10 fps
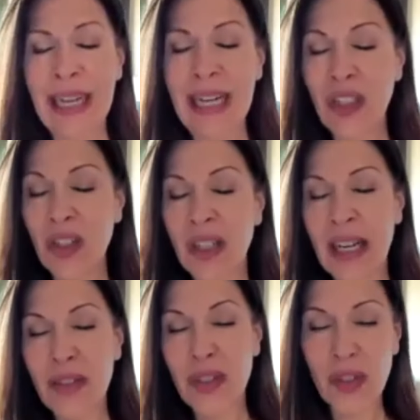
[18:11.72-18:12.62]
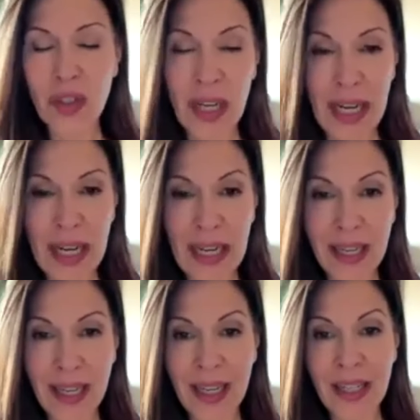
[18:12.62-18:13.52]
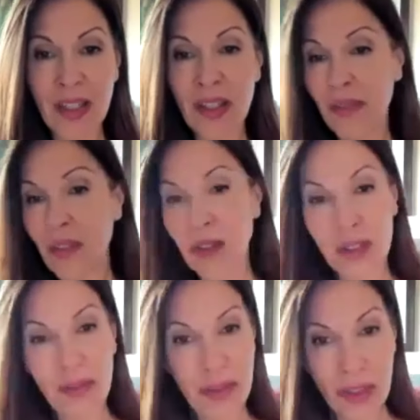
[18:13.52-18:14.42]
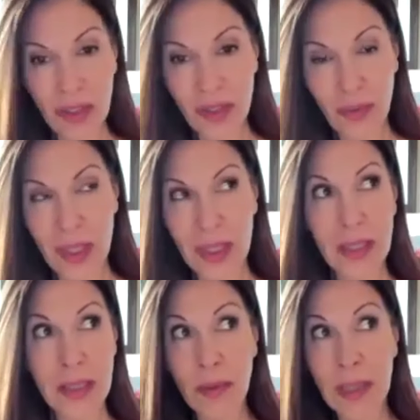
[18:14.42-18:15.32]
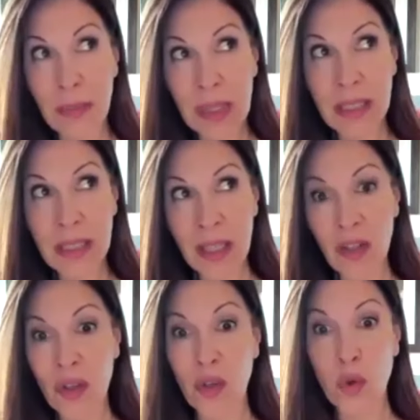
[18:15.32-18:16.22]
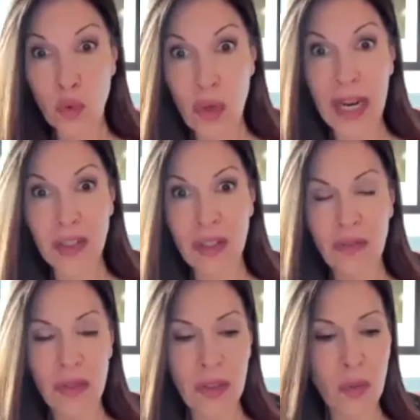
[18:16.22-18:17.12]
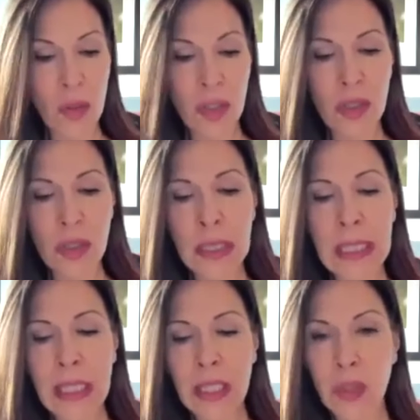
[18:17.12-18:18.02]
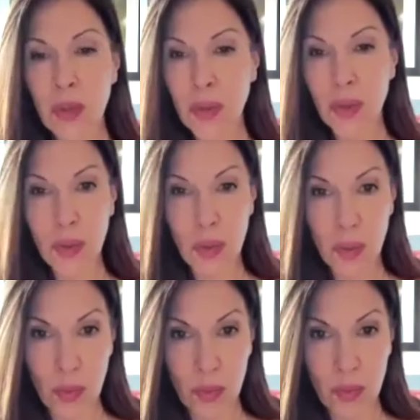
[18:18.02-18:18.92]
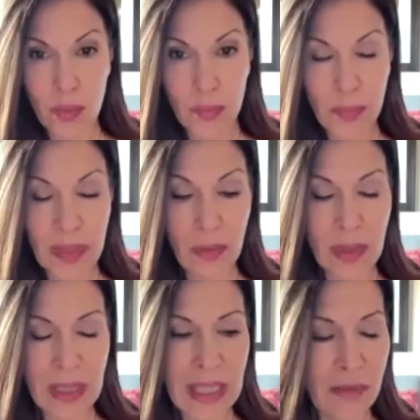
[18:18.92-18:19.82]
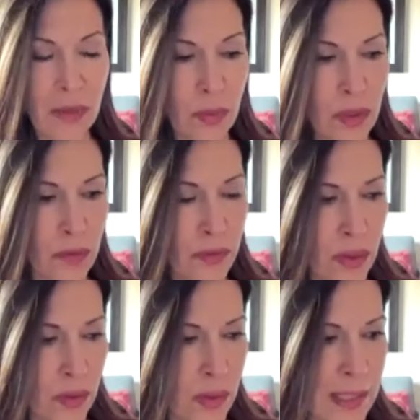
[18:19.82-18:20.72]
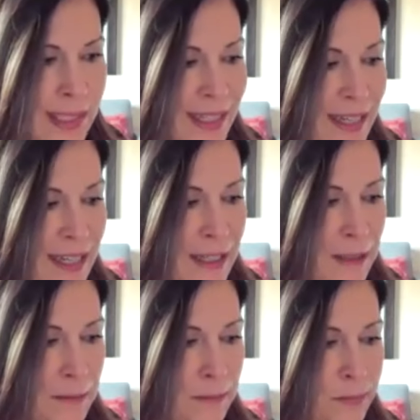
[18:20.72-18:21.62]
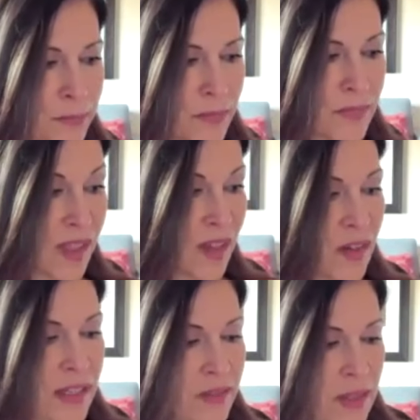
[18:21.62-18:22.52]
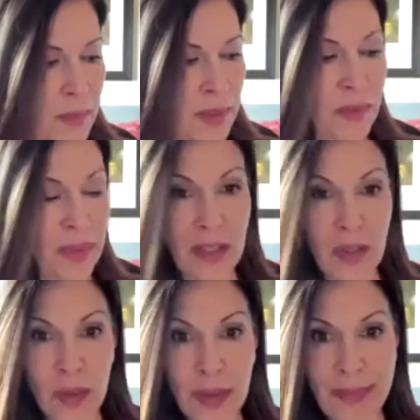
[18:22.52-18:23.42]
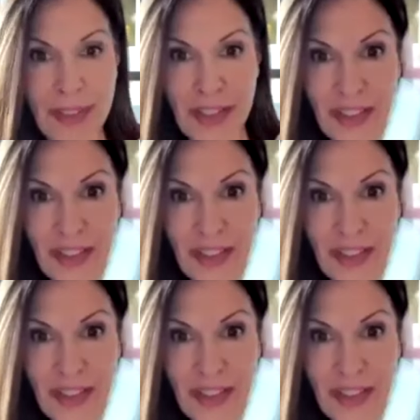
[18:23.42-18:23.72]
And you're going to have a sugar high and you're going to feel good for what, 20 minutes? And then you're going to crash and feel worse. So be really careful with your foods. Um, oh, I have something really cool I'm going to show